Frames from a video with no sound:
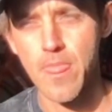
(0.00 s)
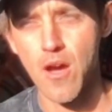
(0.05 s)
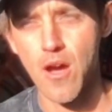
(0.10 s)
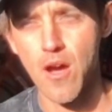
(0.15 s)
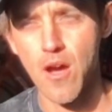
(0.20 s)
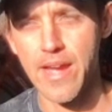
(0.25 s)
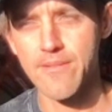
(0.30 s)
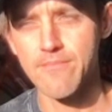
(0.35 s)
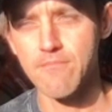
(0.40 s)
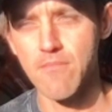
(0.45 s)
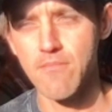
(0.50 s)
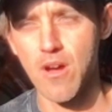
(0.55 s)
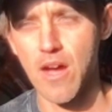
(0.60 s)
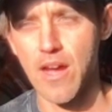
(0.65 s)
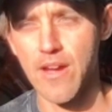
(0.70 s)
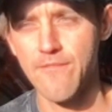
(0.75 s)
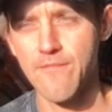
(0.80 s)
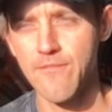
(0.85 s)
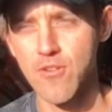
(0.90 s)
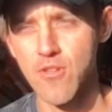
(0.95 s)

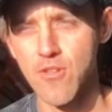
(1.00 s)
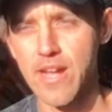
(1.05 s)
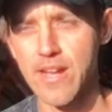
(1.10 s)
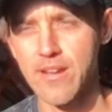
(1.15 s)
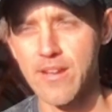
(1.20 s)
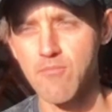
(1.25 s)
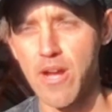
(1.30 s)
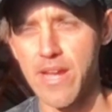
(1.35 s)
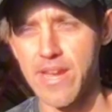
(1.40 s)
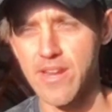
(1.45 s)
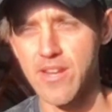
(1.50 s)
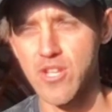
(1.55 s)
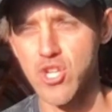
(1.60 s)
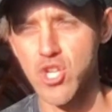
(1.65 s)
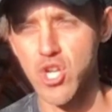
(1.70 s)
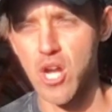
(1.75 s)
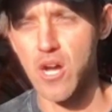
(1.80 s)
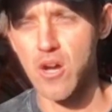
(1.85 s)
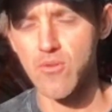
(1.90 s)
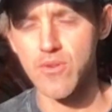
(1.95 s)
I feel like my inner
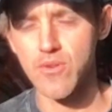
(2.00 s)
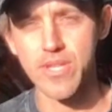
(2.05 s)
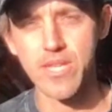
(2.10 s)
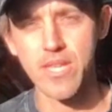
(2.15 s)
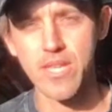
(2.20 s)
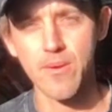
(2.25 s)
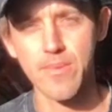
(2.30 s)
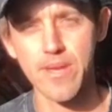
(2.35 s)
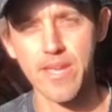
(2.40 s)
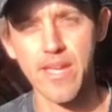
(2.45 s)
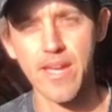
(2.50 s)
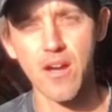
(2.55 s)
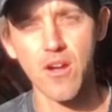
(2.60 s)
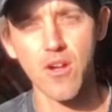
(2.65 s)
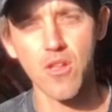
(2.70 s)
child is coming out